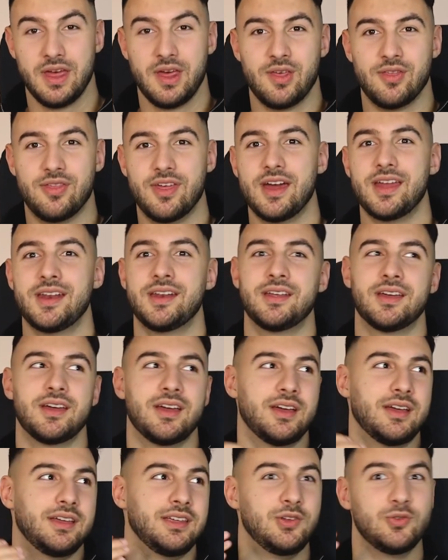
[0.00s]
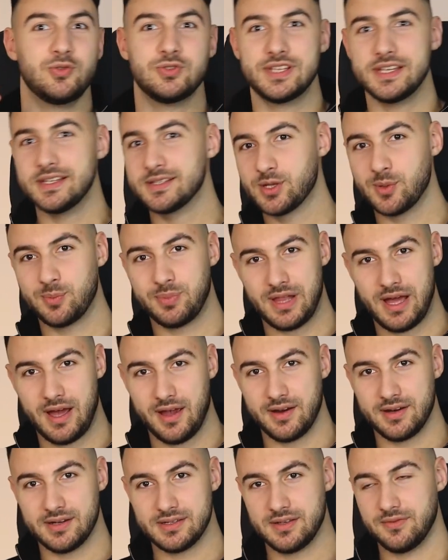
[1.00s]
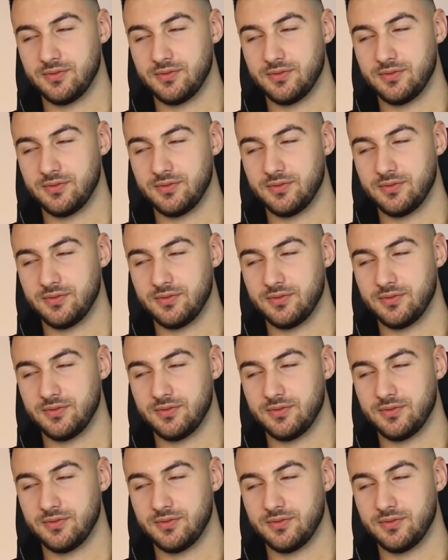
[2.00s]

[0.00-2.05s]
Then, using suppliers.